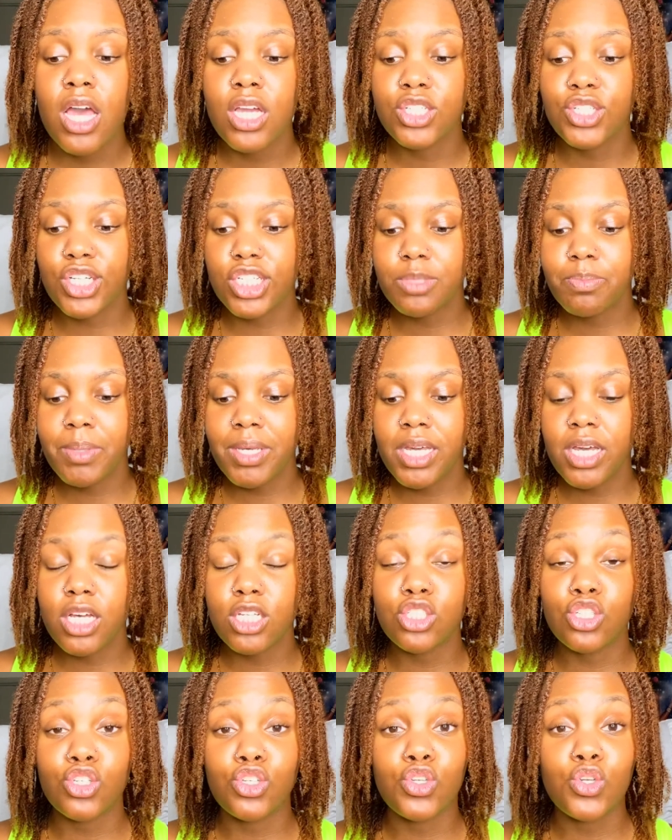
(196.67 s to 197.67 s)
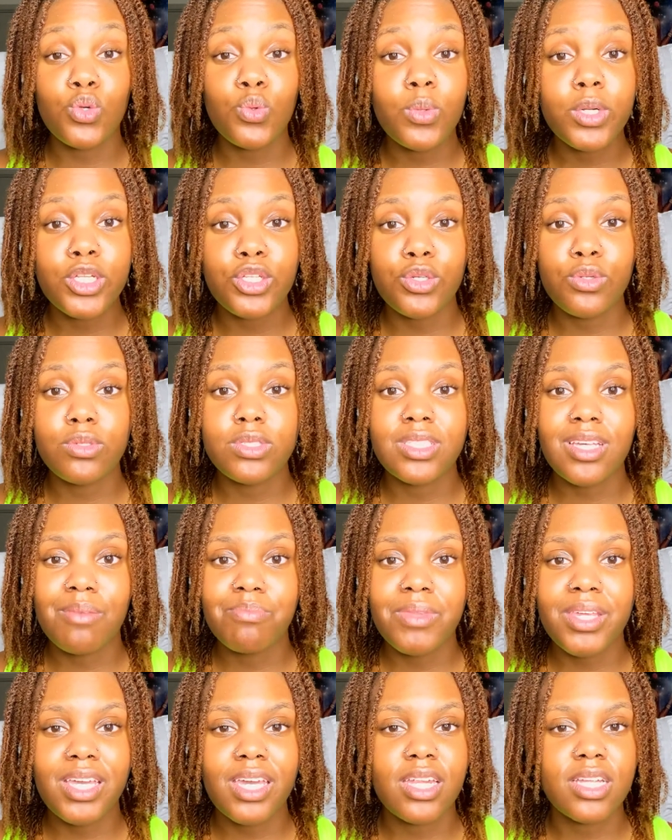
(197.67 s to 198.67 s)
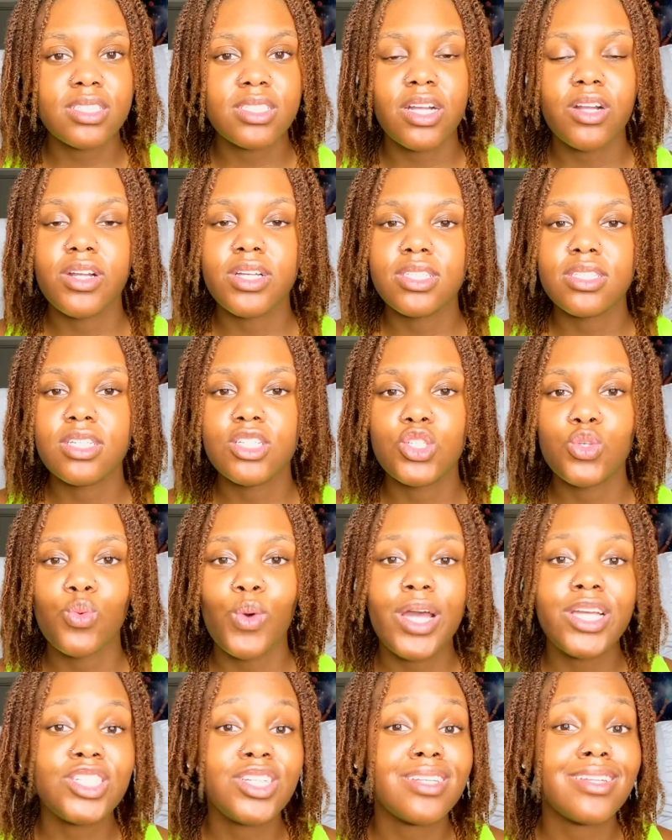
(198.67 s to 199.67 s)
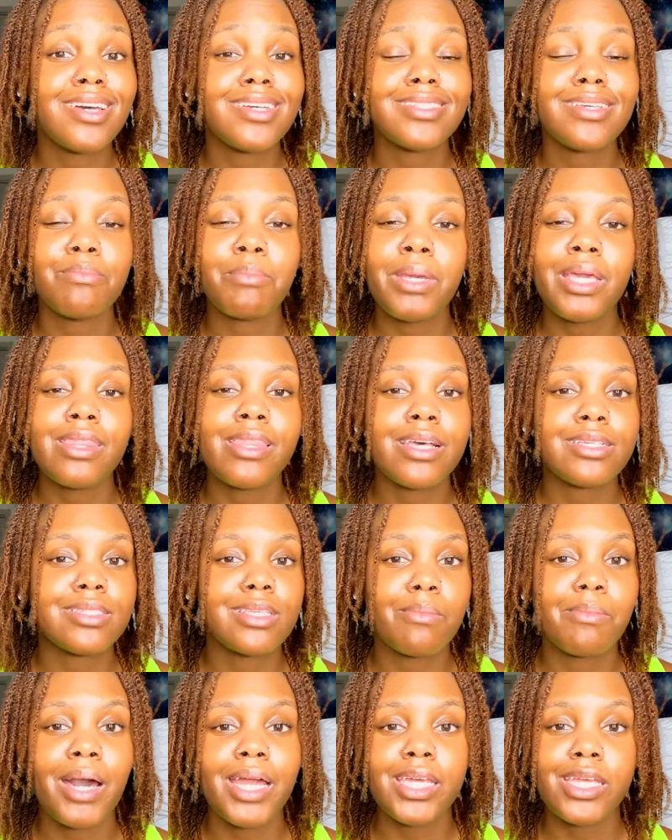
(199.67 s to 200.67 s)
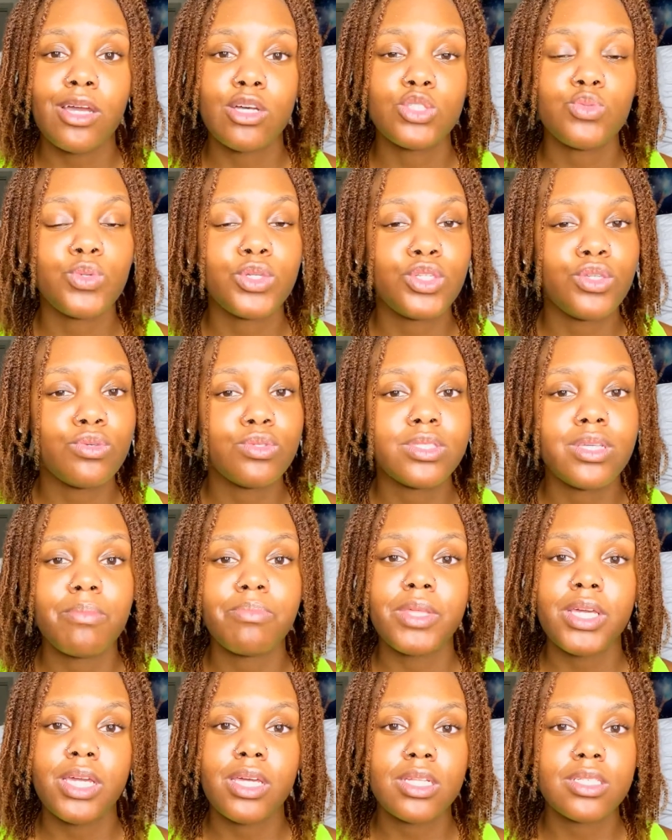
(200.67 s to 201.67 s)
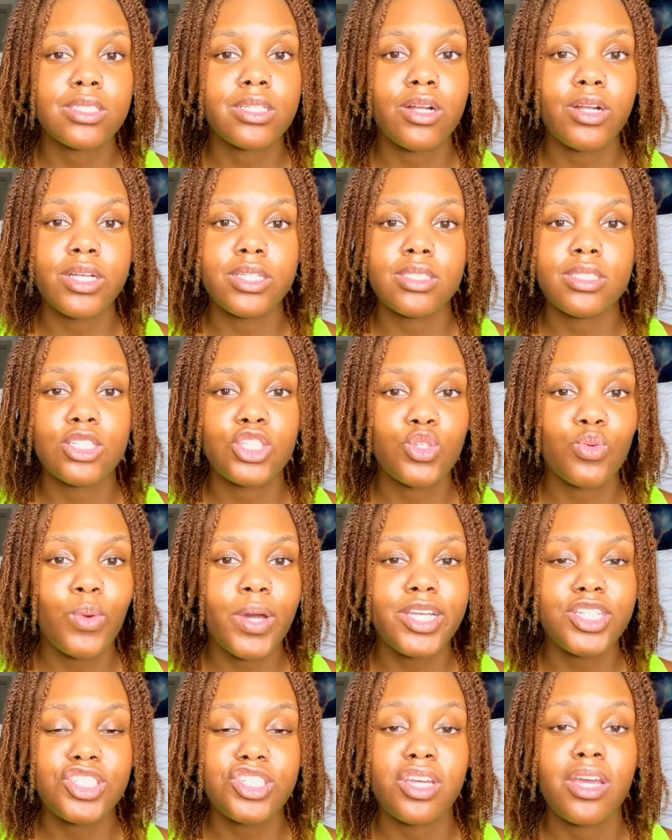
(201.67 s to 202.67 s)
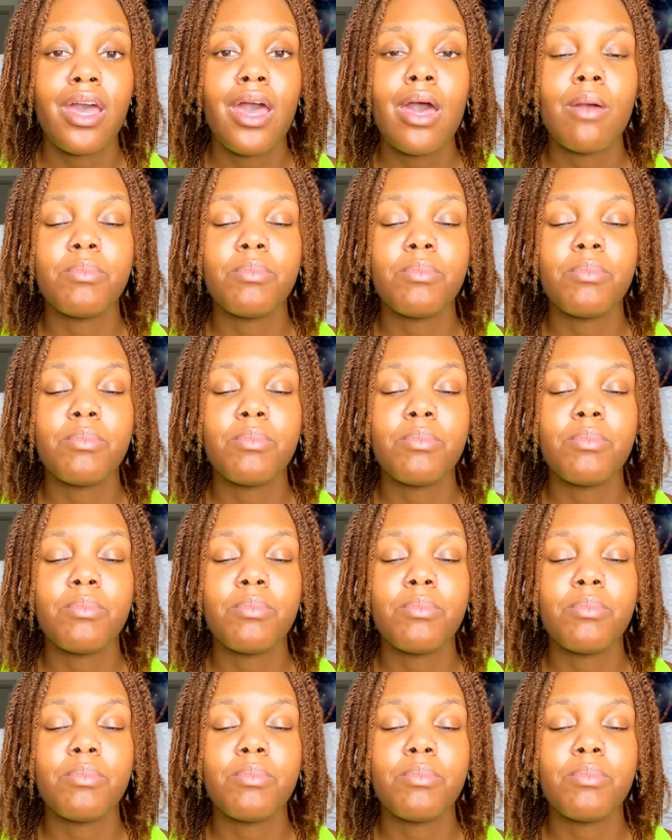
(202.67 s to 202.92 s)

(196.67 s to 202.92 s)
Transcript: Just because you would do something in a certain situation doesn't mean that somebody else would do something in a certain situation,